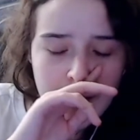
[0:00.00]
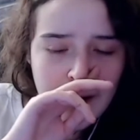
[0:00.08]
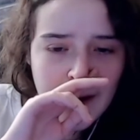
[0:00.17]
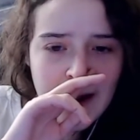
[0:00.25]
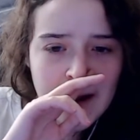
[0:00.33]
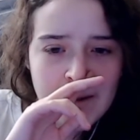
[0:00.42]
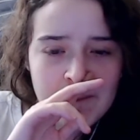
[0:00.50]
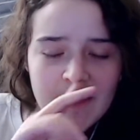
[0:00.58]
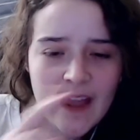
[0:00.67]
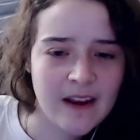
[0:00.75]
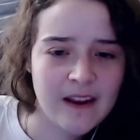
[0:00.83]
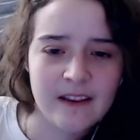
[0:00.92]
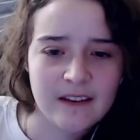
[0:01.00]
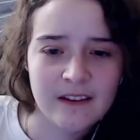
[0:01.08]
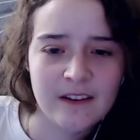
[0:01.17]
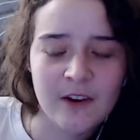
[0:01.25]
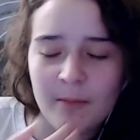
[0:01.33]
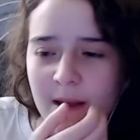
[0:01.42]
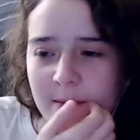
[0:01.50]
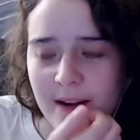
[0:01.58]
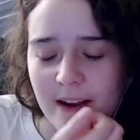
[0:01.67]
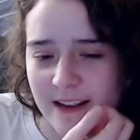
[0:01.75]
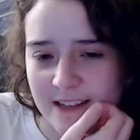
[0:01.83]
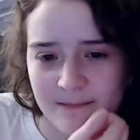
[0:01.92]
And it,
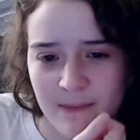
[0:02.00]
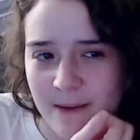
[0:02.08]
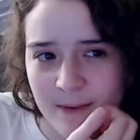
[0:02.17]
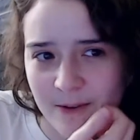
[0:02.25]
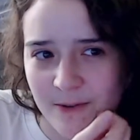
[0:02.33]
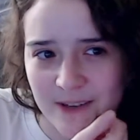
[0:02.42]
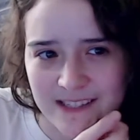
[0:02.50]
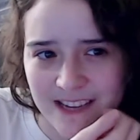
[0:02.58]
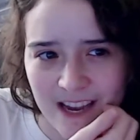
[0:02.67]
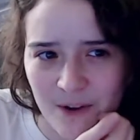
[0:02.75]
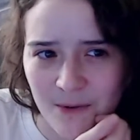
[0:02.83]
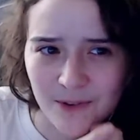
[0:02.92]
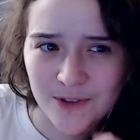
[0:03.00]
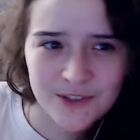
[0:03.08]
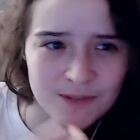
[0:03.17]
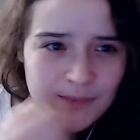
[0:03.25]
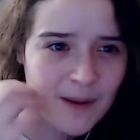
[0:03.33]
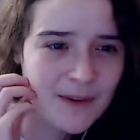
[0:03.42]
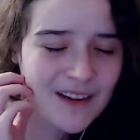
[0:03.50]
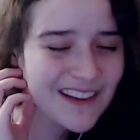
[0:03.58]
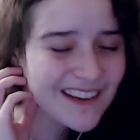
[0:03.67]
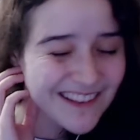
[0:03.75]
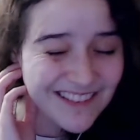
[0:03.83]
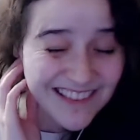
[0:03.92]
maybe you could say it looks,
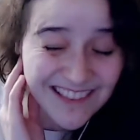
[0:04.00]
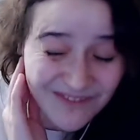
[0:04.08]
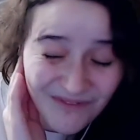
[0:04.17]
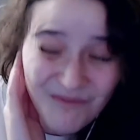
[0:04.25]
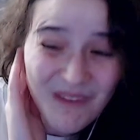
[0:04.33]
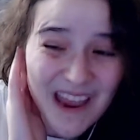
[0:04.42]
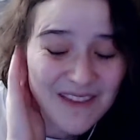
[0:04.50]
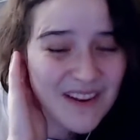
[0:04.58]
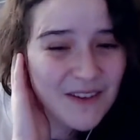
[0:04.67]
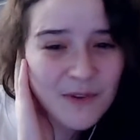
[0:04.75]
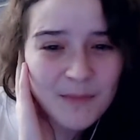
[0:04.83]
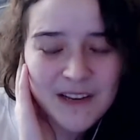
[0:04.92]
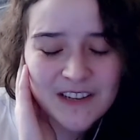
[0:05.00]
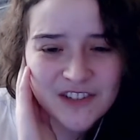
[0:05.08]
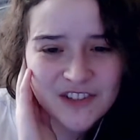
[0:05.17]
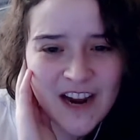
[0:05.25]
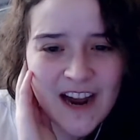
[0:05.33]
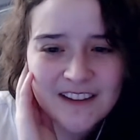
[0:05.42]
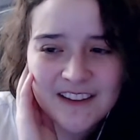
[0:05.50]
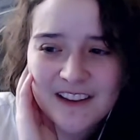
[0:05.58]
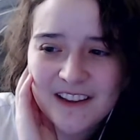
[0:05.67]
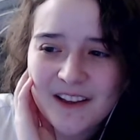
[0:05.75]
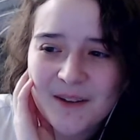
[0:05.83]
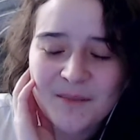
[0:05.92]
maybe it would be
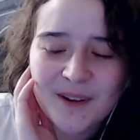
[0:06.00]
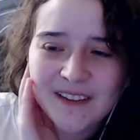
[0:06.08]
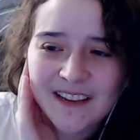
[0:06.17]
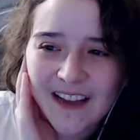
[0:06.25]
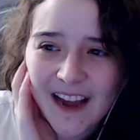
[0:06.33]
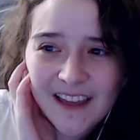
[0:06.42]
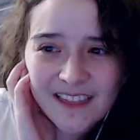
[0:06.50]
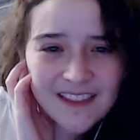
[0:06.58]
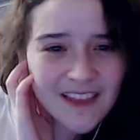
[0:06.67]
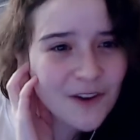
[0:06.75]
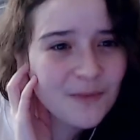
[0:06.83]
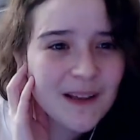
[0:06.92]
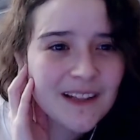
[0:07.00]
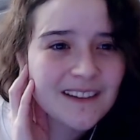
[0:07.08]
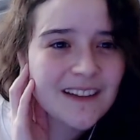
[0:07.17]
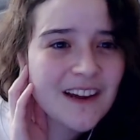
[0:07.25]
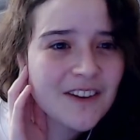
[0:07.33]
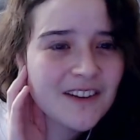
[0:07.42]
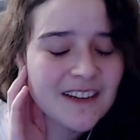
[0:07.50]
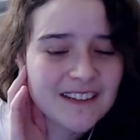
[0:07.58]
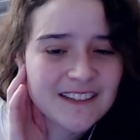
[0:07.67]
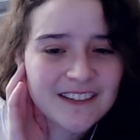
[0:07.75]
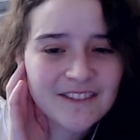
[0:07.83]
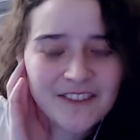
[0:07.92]
distracting, but, like, I think that would be
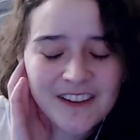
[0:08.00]
hilarious if